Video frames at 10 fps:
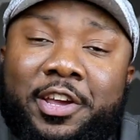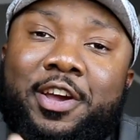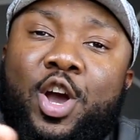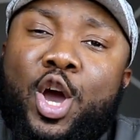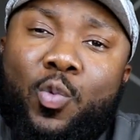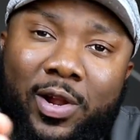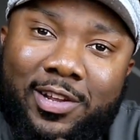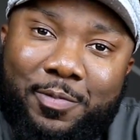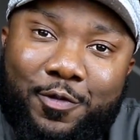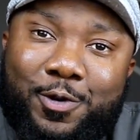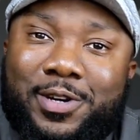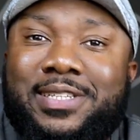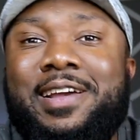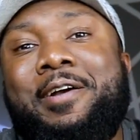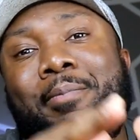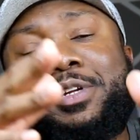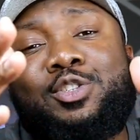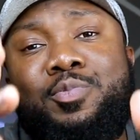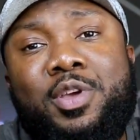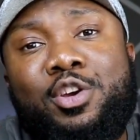here, welcome, of course.
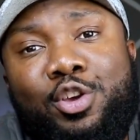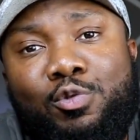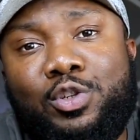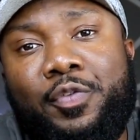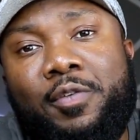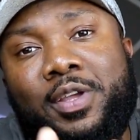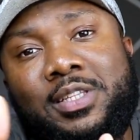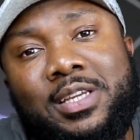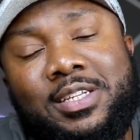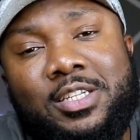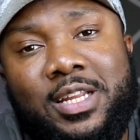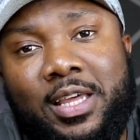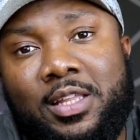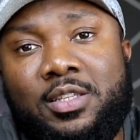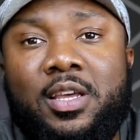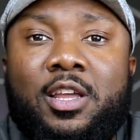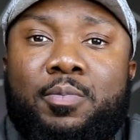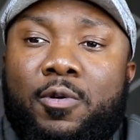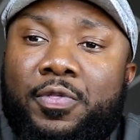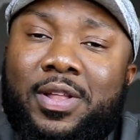Please do me a huge favor and take a second to
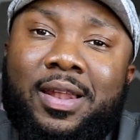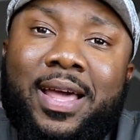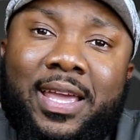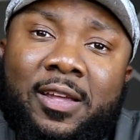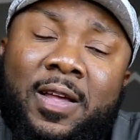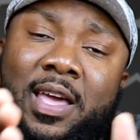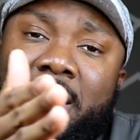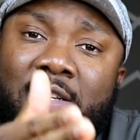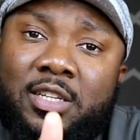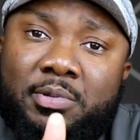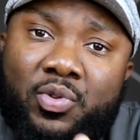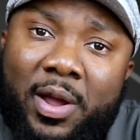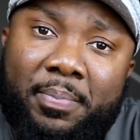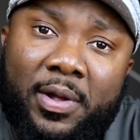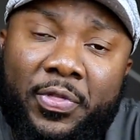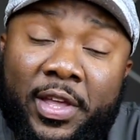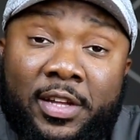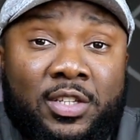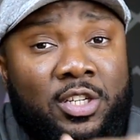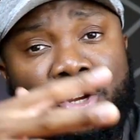hit both the like and the subscribe button
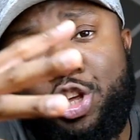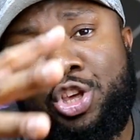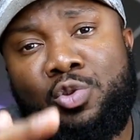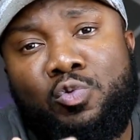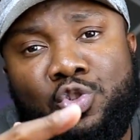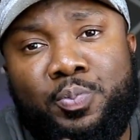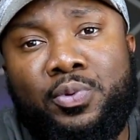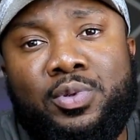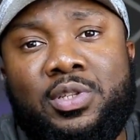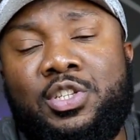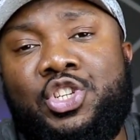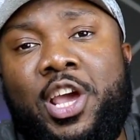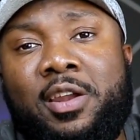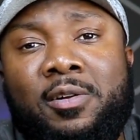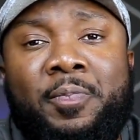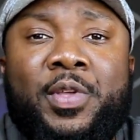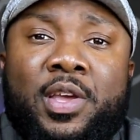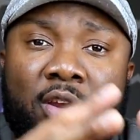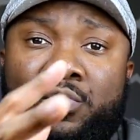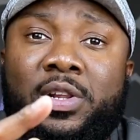there. It's a huge boost to the channel.
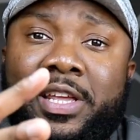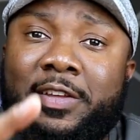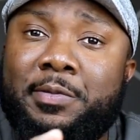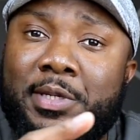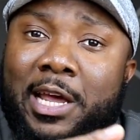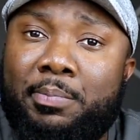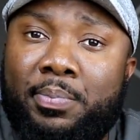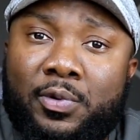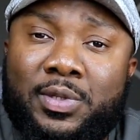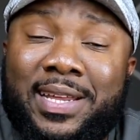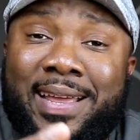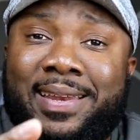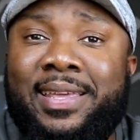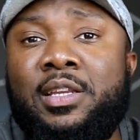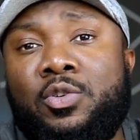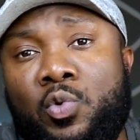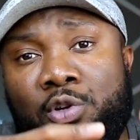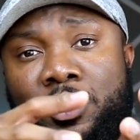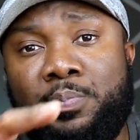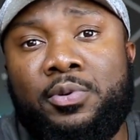It really gives me that boost that I need in
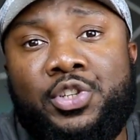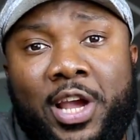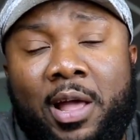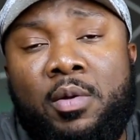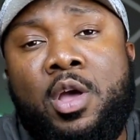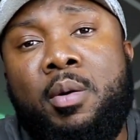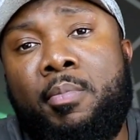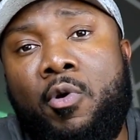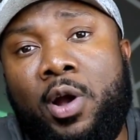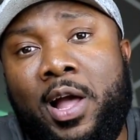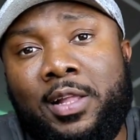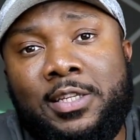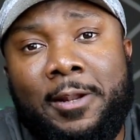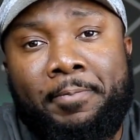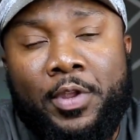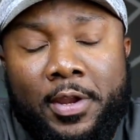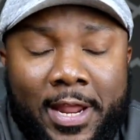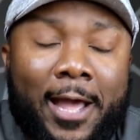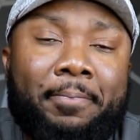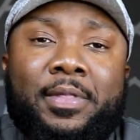order to push out more content.
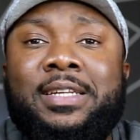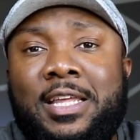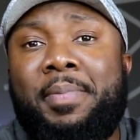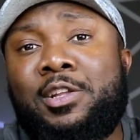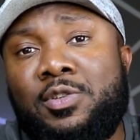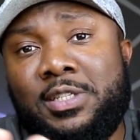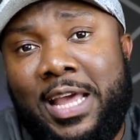Now, let's get back to the